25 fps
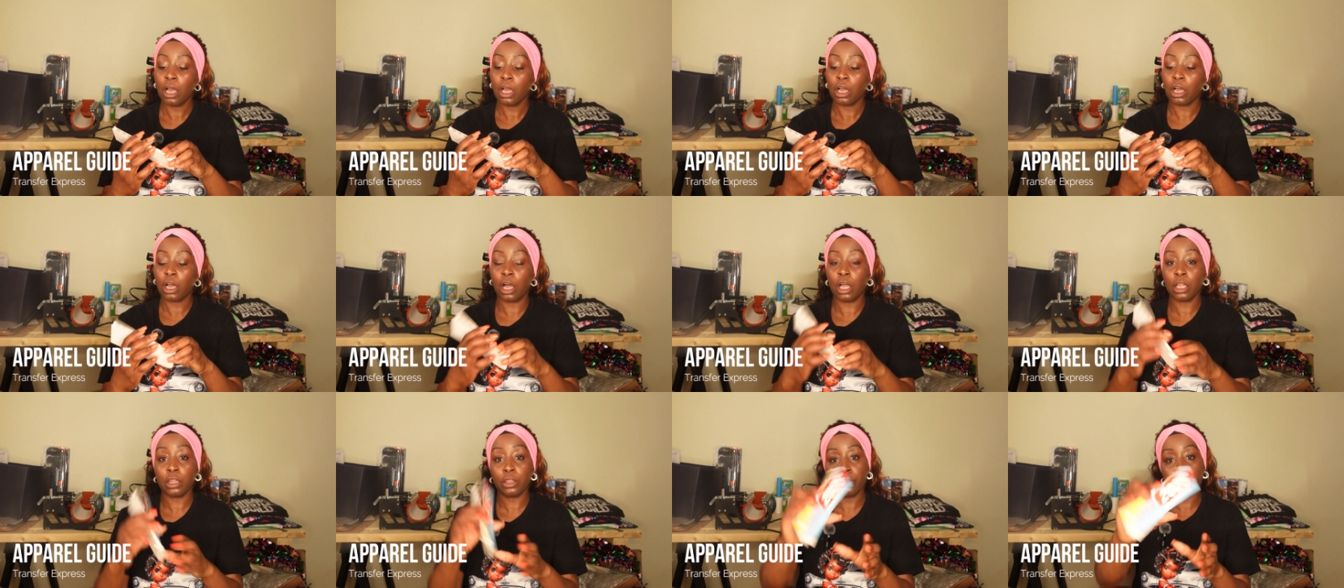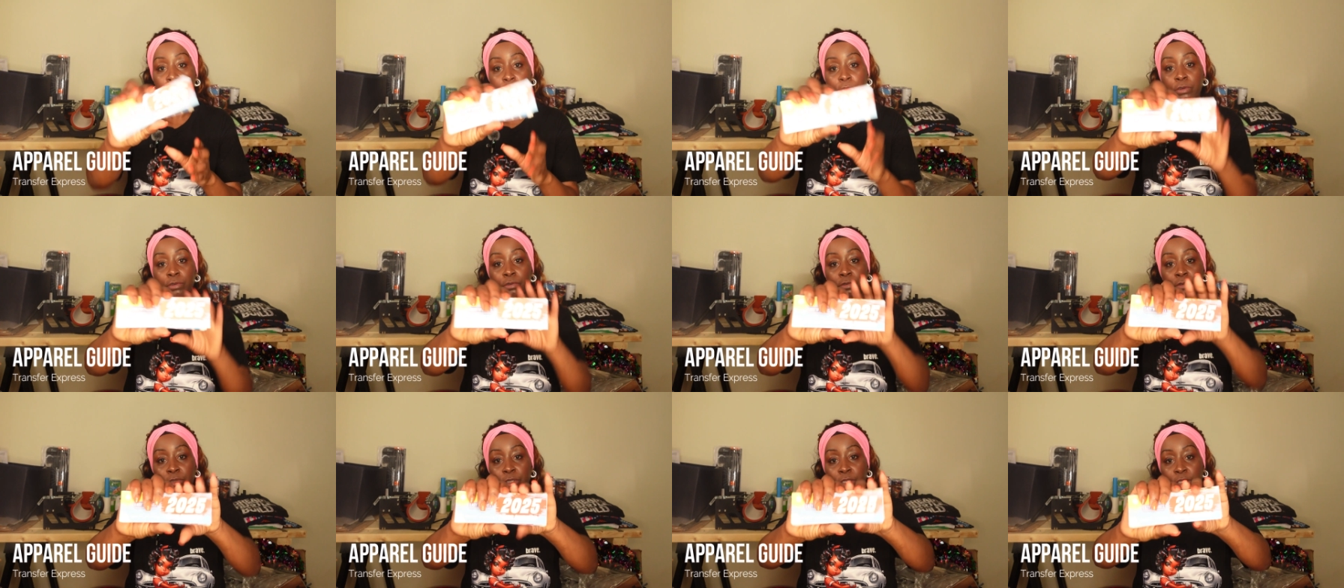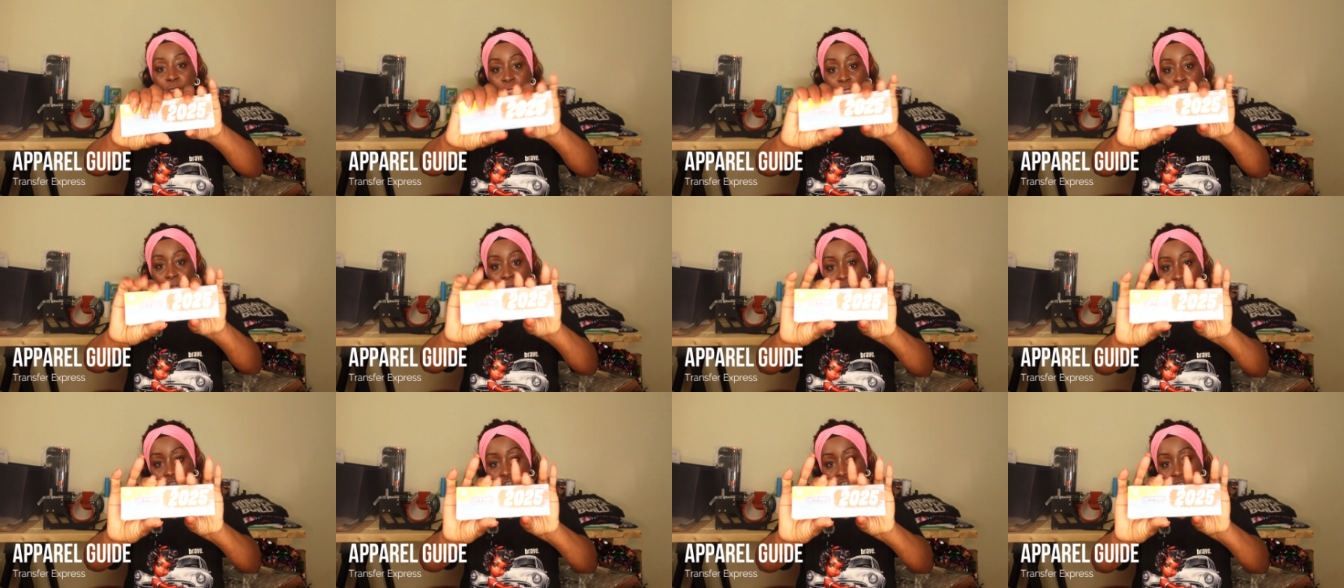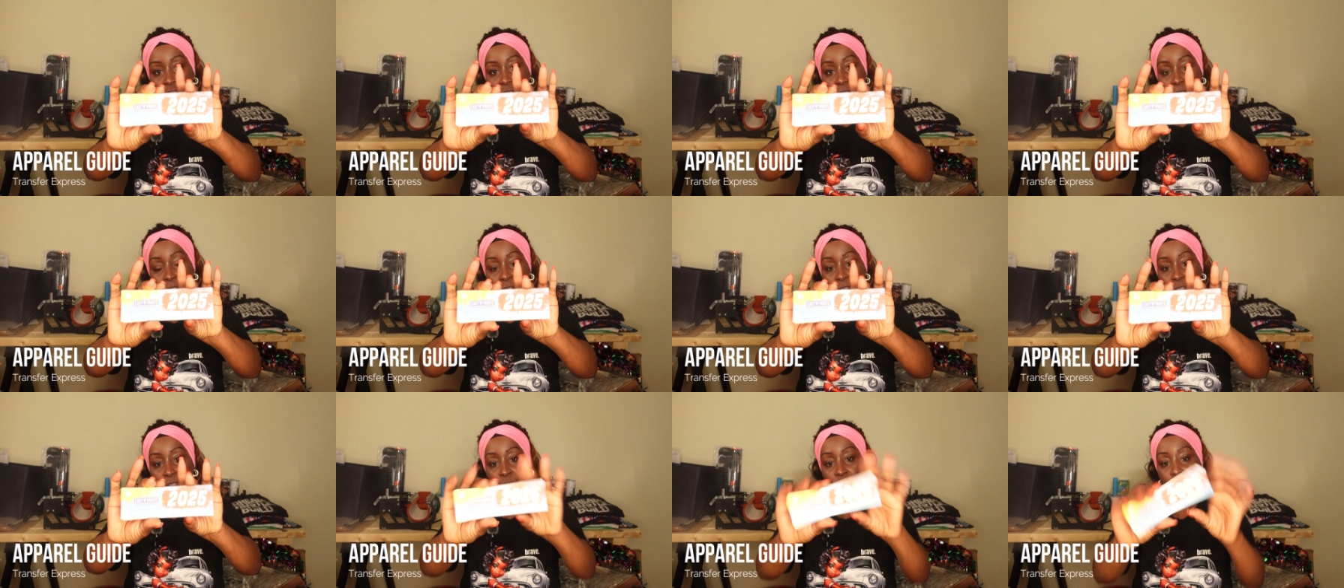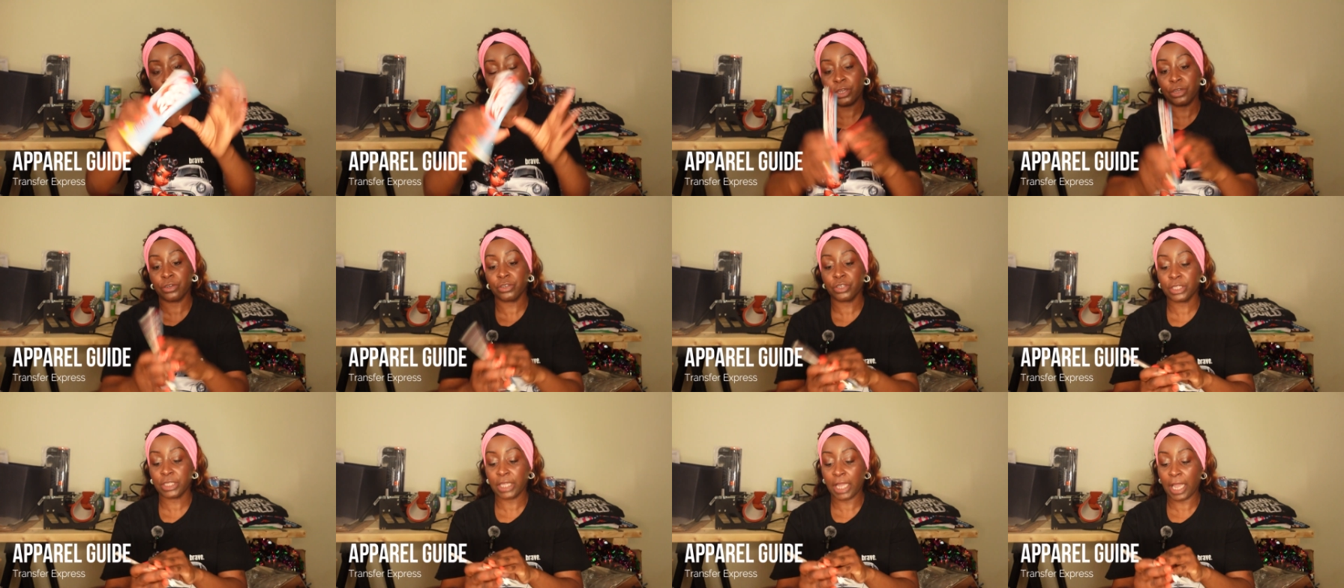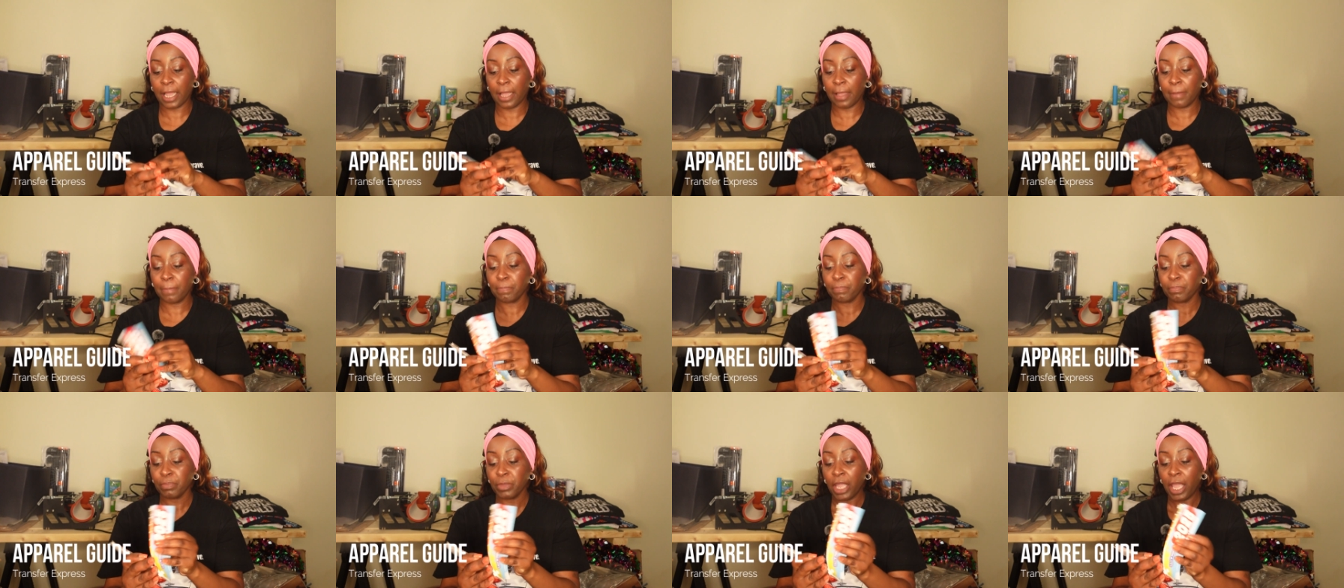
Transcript: color selection. So there's that.